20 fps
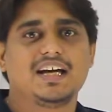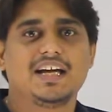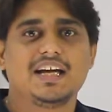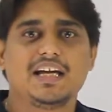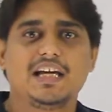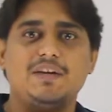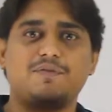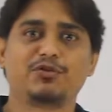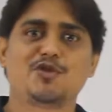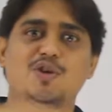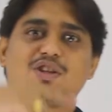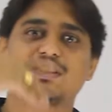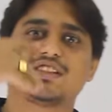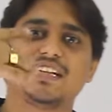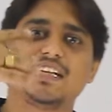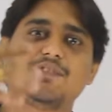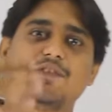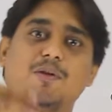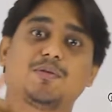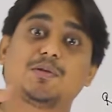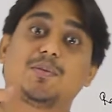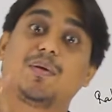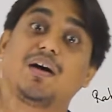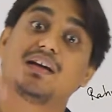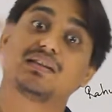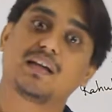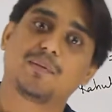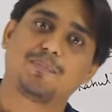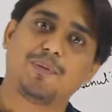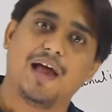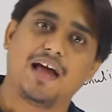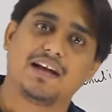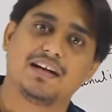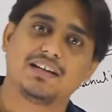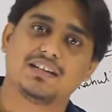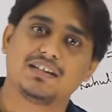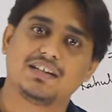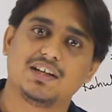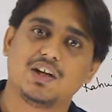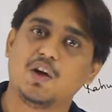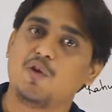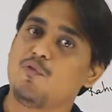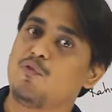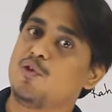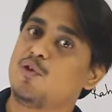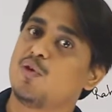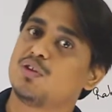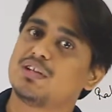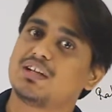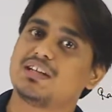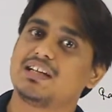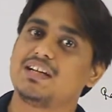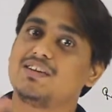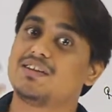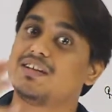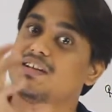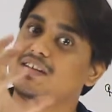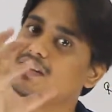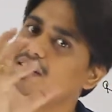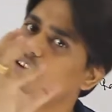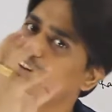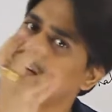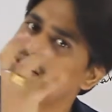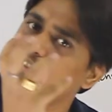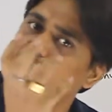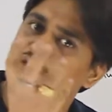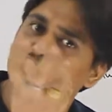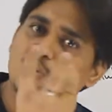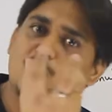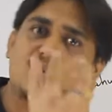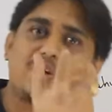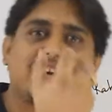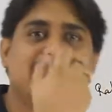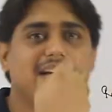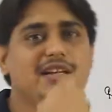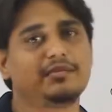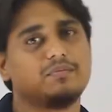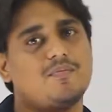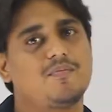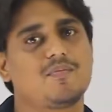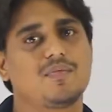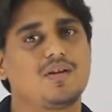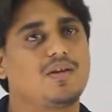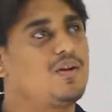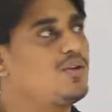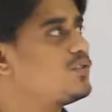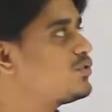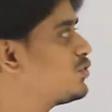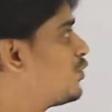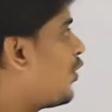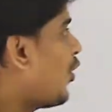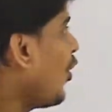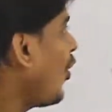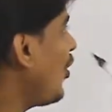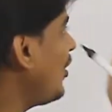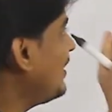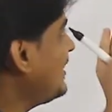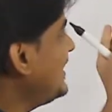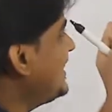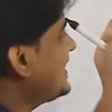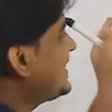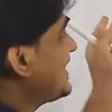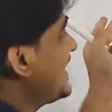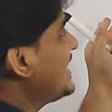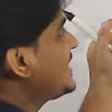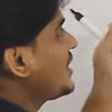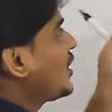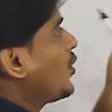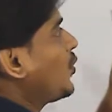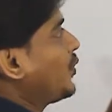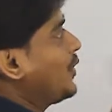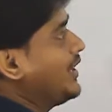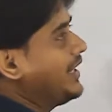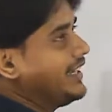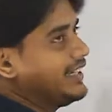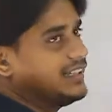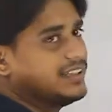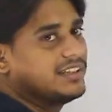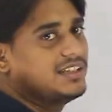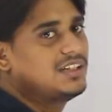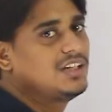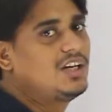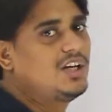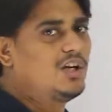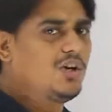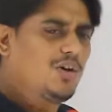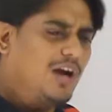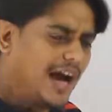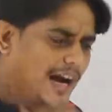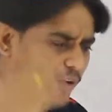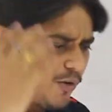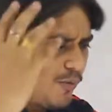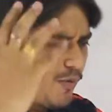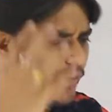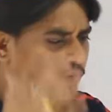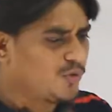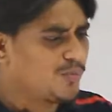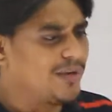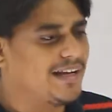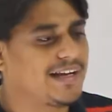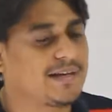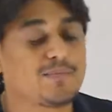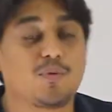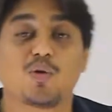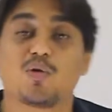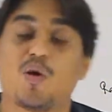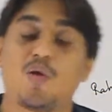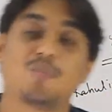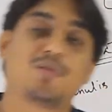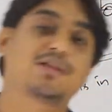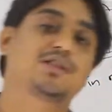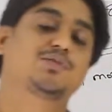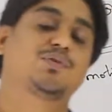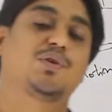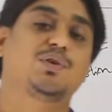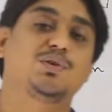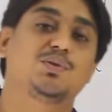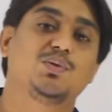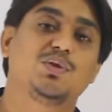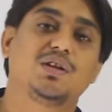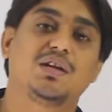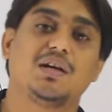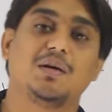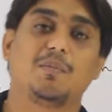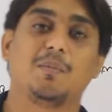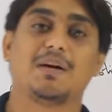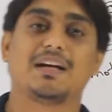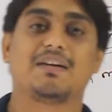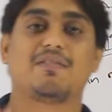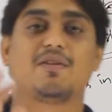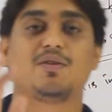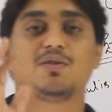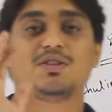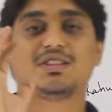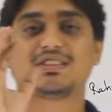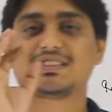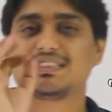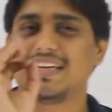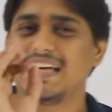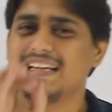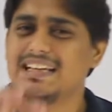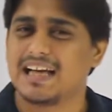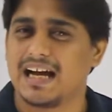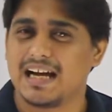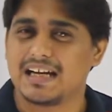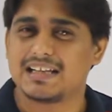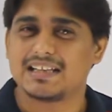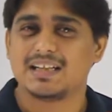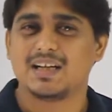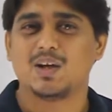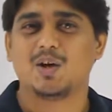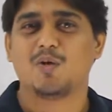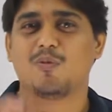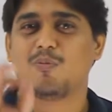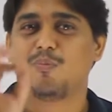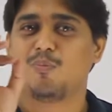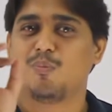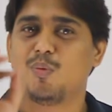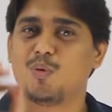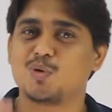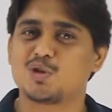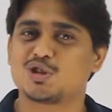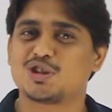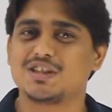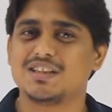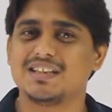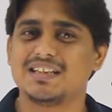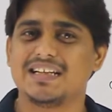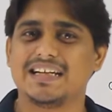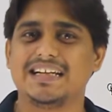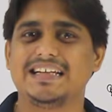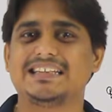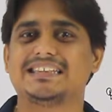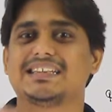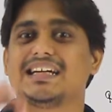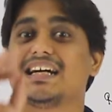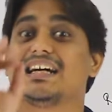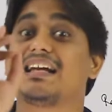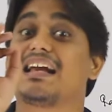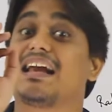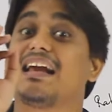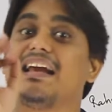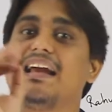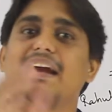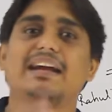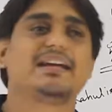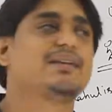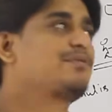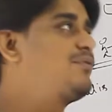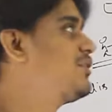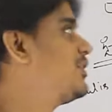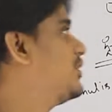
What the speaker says: If you are seeing from some other planet, we know that even Earth is also rotating. So all these things are rotating. I don't want to make it more complex for you, but I want to just say that motion is a relative